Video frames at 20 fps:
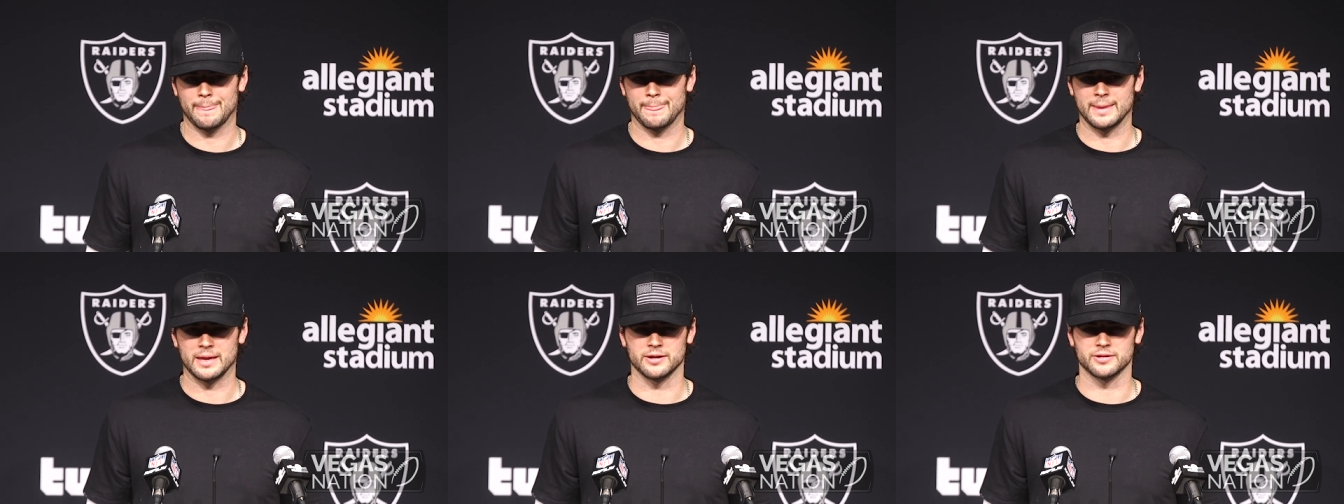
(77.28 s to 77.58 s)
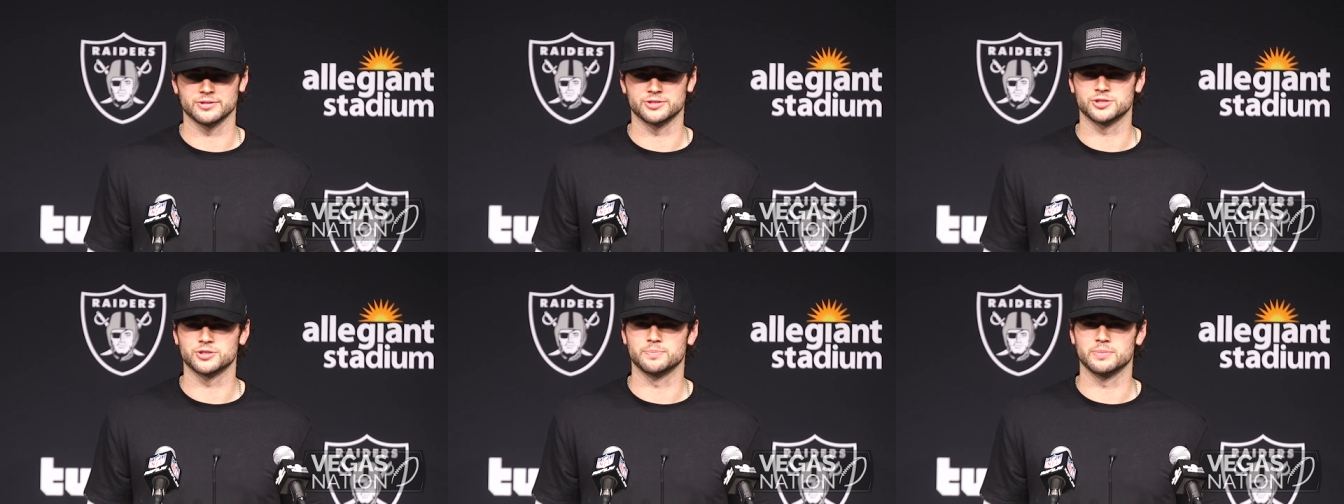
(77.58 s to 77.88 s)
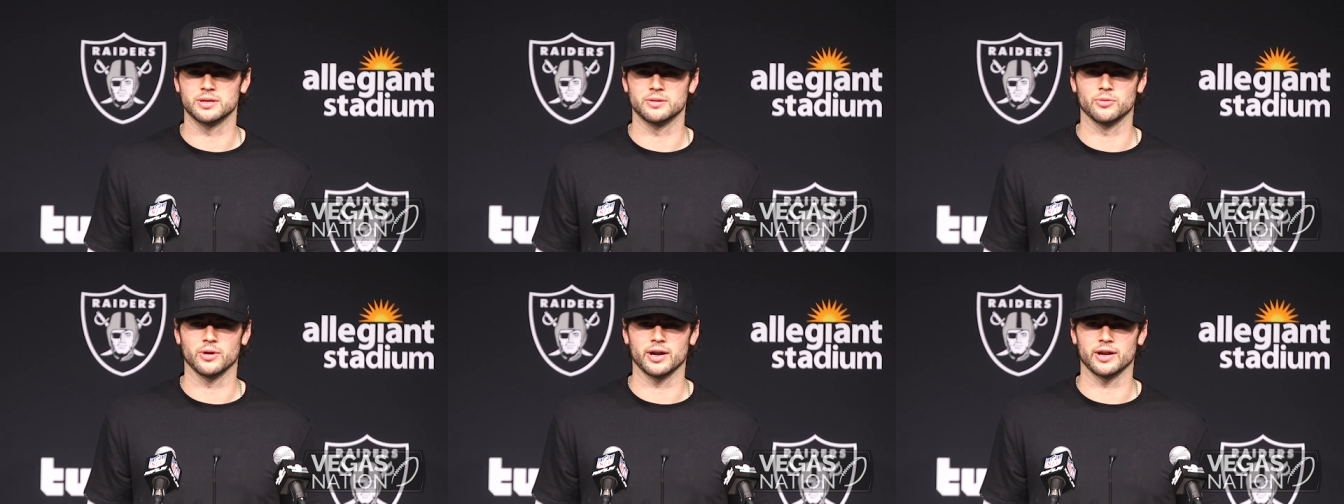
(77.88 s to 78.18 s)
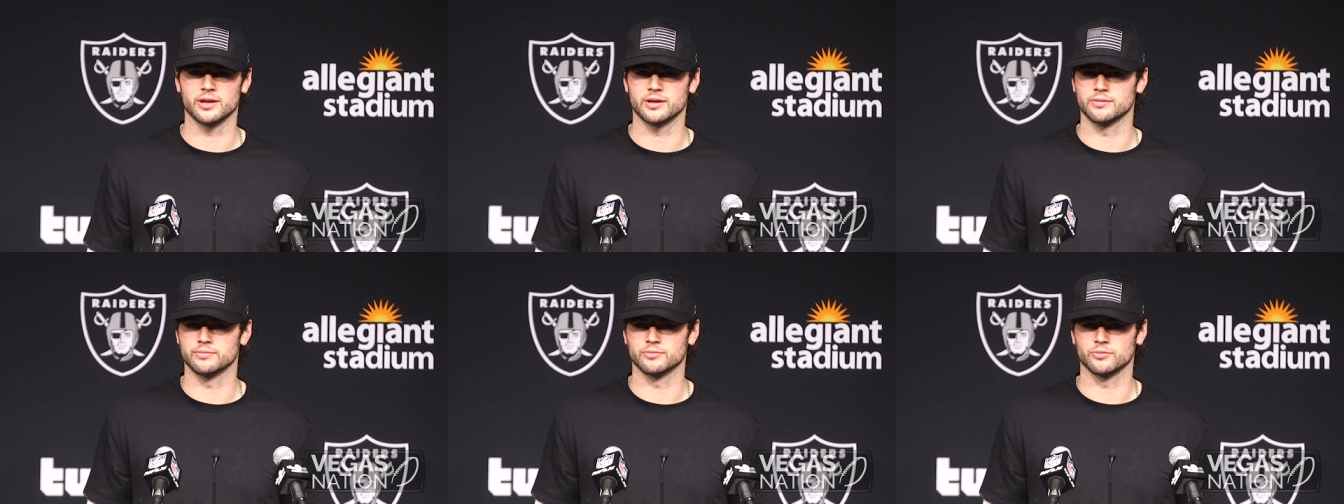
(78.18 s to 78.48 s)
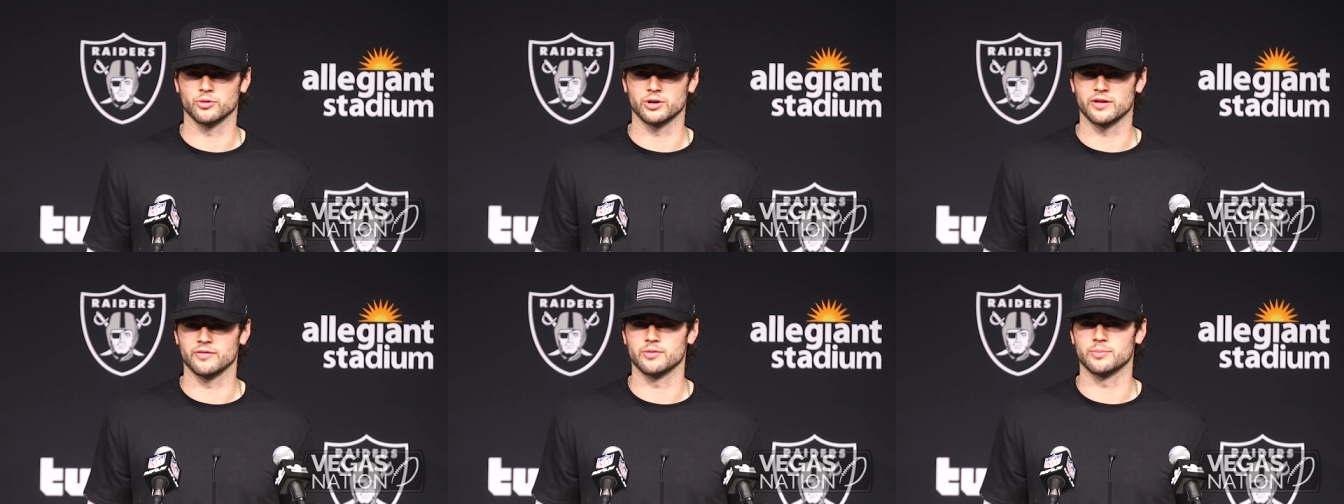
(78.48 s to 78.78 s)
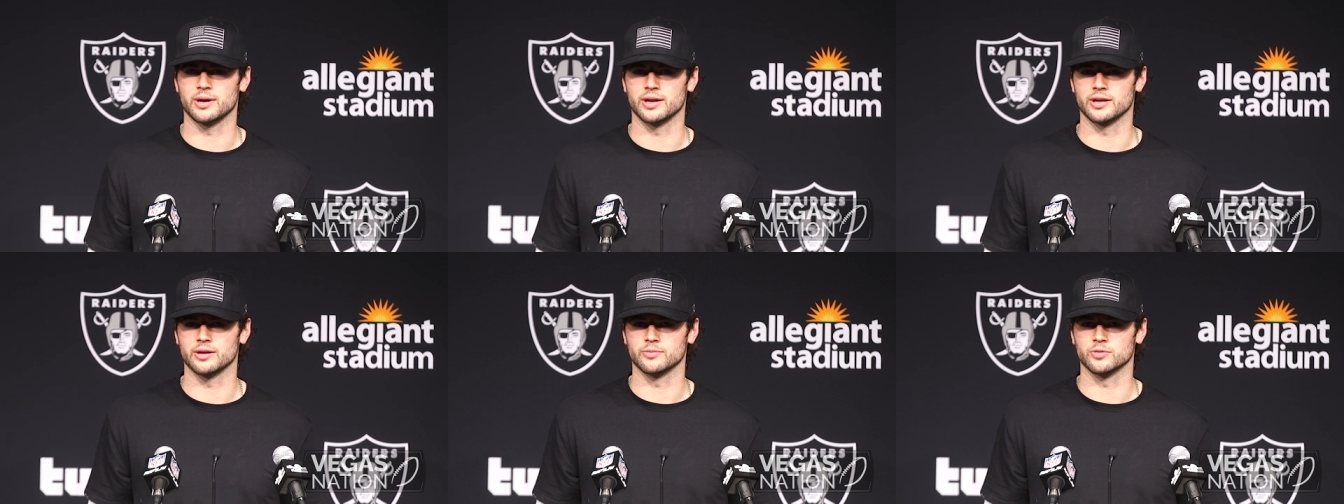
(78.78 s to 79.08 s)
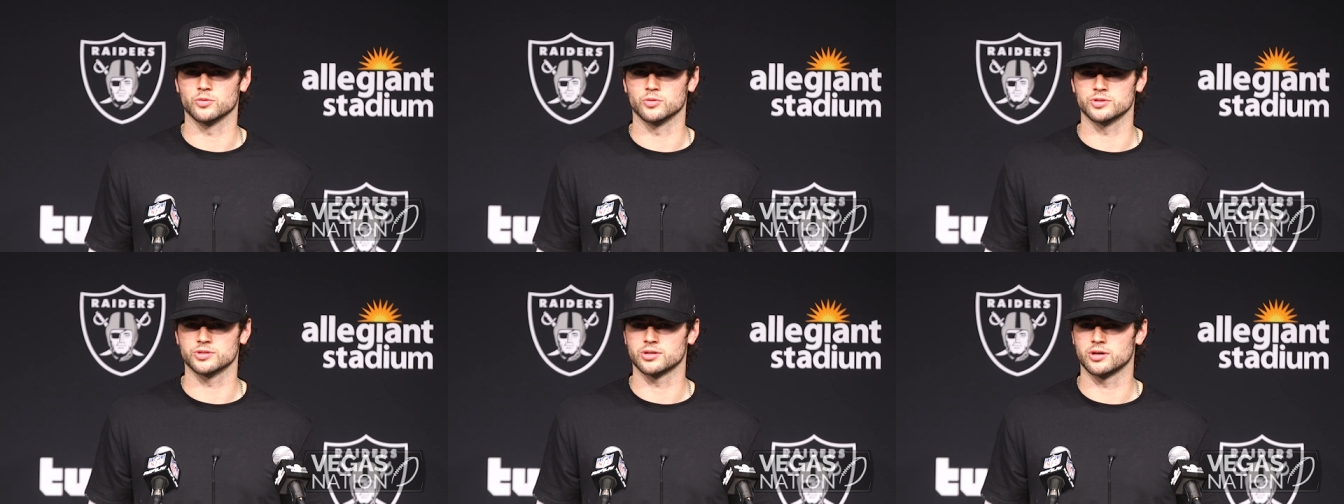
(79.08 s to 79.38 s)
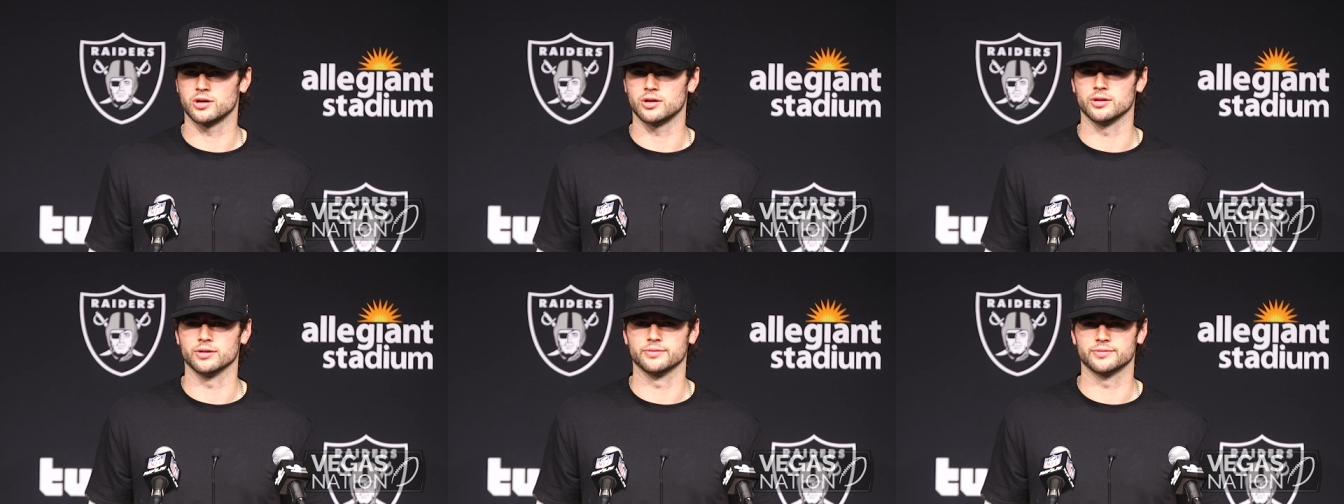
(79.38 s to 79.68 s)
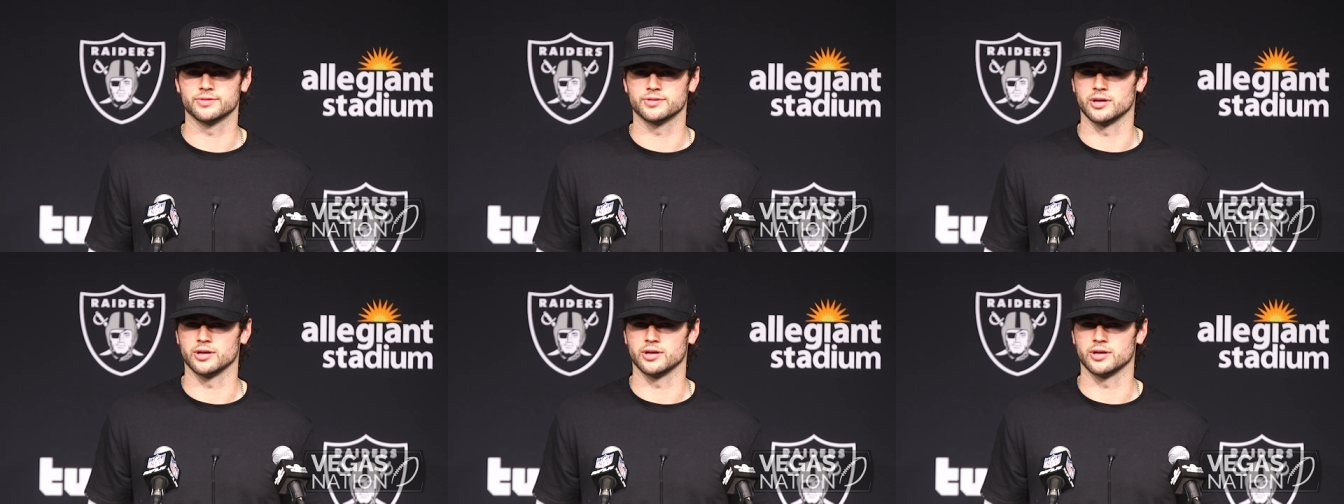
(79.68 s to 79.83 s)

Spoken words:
you know, just be ready whenever my number was called.